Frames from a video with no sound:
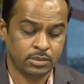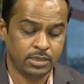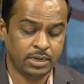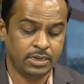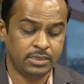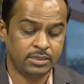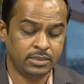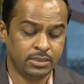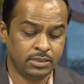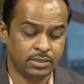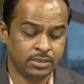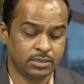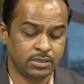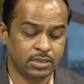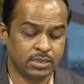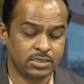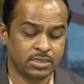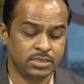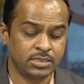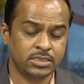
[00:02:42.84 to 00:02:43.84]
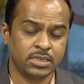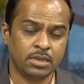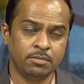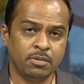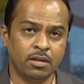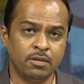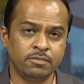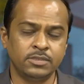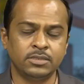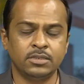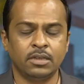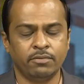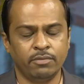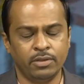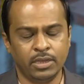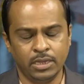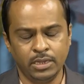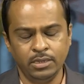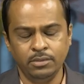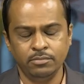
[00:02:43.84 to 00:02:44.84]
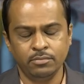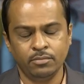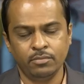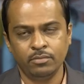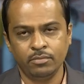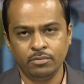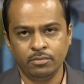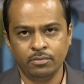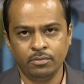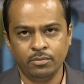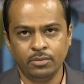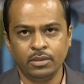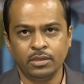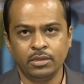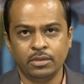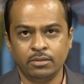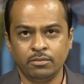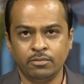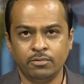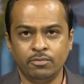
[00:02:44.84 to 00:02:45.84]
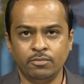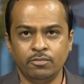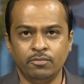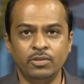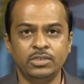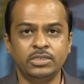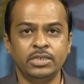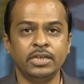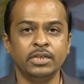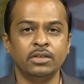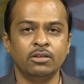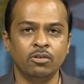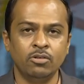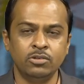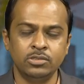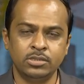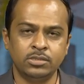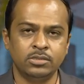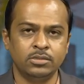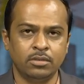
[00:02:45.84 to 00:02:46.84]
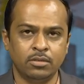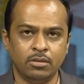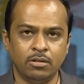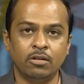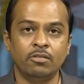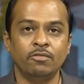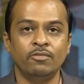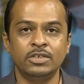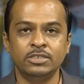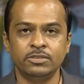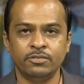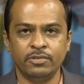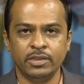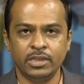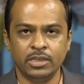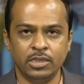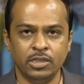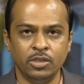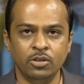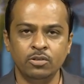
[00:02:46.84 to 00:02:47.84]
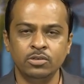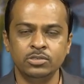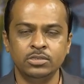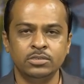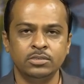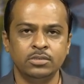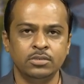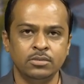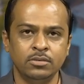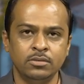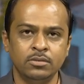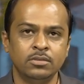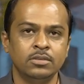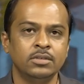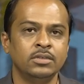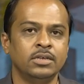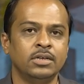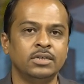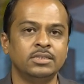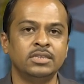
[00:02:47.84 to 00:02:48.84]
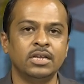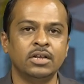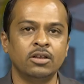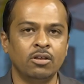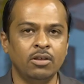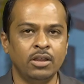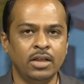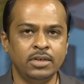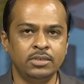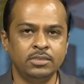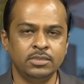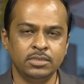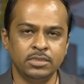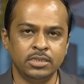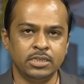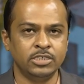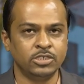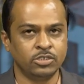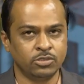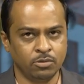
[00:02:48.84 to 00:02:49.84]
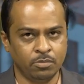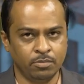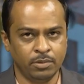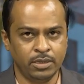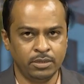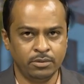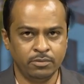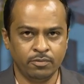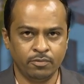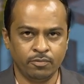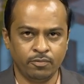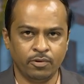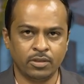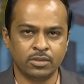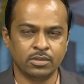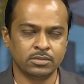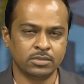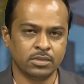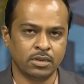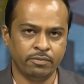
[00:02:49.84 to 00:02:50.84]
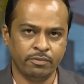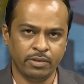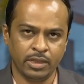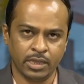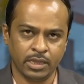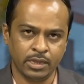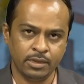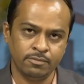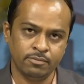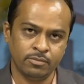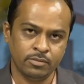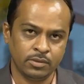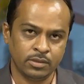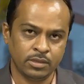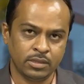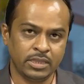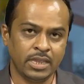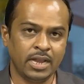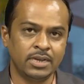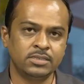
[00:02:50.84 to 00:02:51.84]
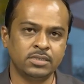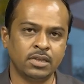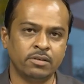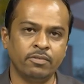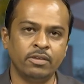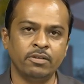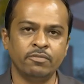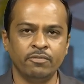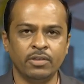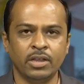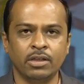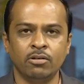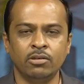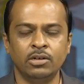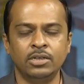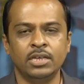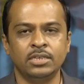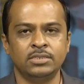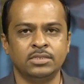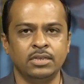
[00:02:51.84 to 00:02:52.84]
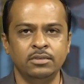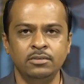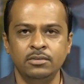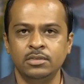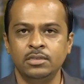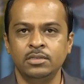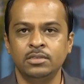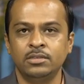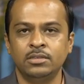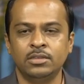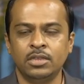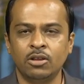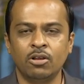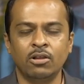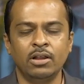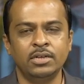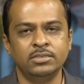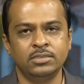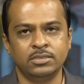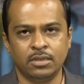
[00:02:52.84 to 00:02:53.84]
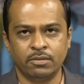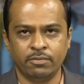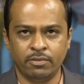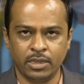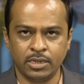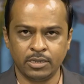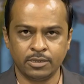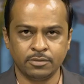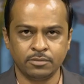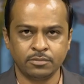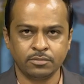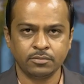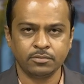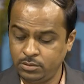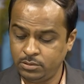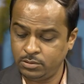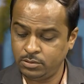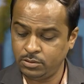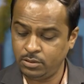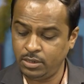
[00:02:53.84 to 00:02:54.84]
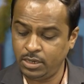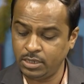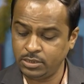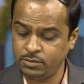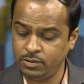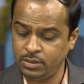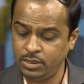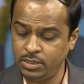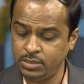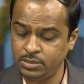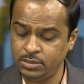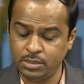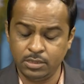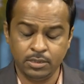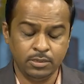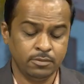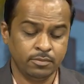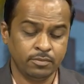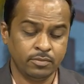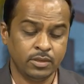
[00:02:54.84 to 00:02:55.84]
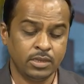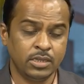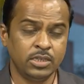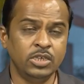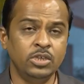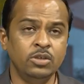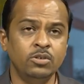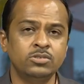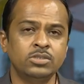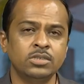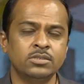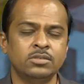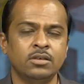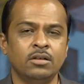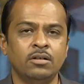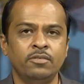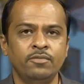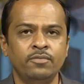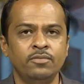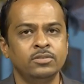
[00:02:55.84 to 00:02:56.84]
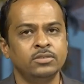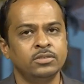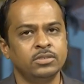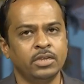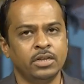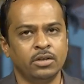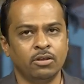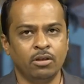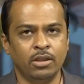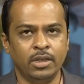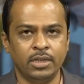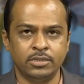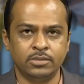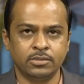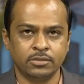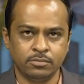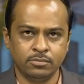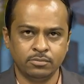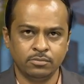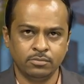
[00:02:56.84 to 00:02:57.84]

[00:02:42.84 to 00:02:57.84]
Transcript: and the system of surveying which includes or which we use a theodolite instrument for the surveying, that surveying we call it as an theodolite surveying. The next one is the uses of theodolite.